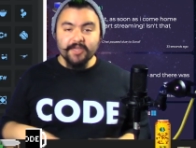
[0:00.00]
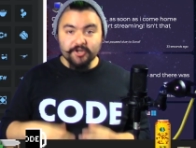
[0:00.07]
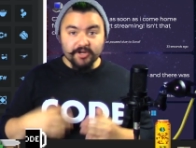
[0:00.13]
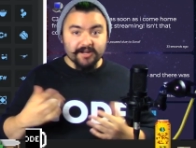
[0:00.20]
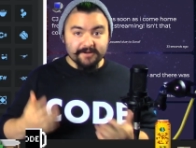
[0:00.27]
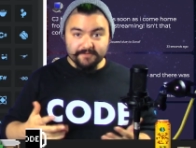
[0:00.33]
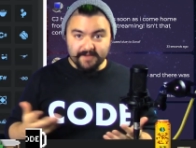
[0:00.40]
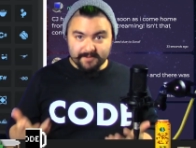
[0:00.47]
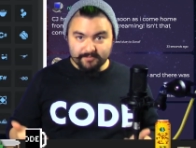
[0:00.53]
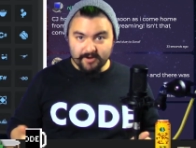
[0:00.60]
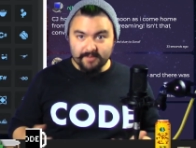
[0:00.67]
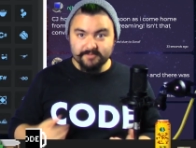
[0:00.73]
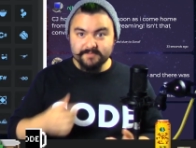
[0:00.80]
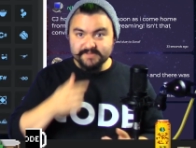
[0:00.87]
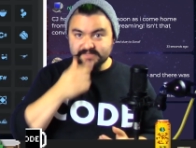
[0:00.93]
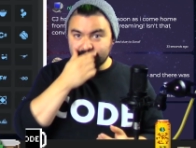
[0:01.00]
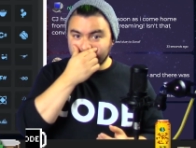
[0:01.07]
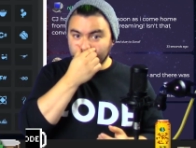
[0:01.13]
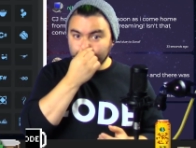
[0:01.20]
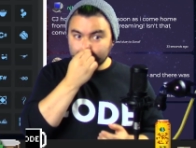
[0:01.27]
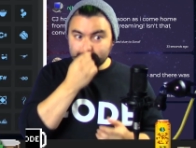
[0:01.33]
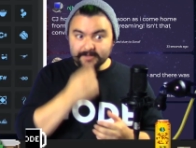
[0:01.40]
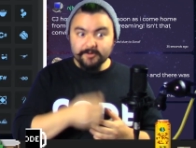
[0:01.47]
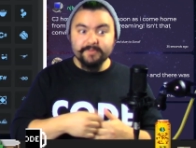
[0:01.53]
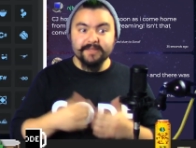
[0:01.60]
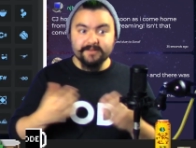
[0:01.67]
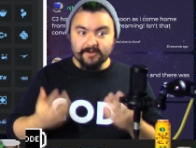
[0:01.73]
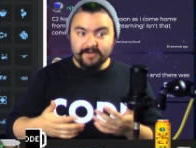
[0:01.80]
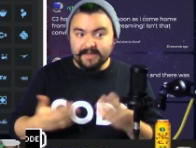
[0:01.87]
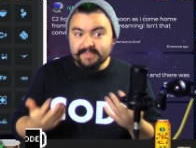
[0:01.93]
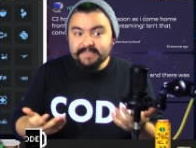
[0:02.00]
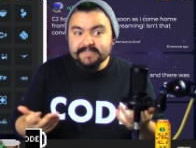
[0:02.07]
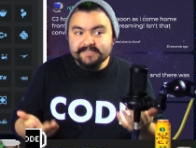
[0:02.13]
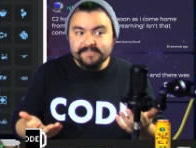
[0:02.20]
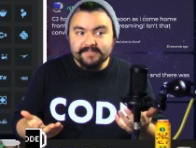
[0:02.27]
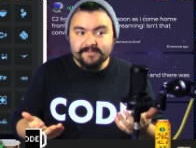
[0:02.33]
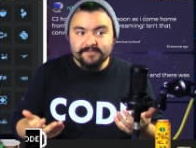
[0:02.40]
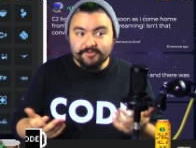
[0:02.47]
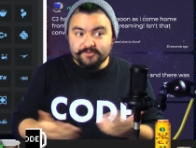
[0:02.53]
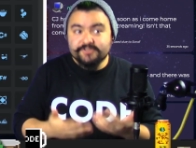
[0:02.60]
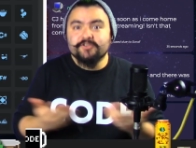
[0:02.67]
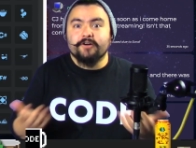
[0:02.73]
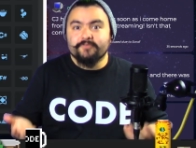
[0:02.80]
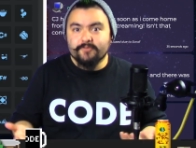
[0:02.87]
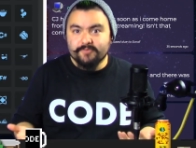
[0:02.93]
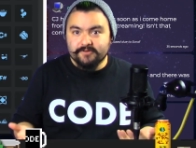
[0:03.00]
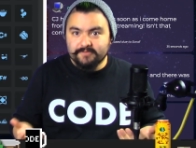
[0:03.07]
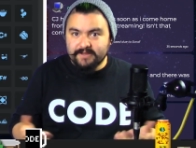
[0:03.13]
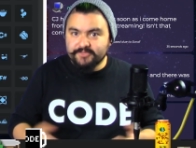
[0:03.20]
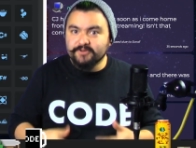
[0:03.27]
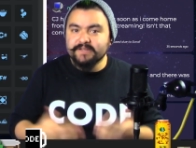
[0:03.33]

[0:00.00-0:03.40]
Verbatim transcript: you're going to find problems that are a little bit, or at least they're solvable, right?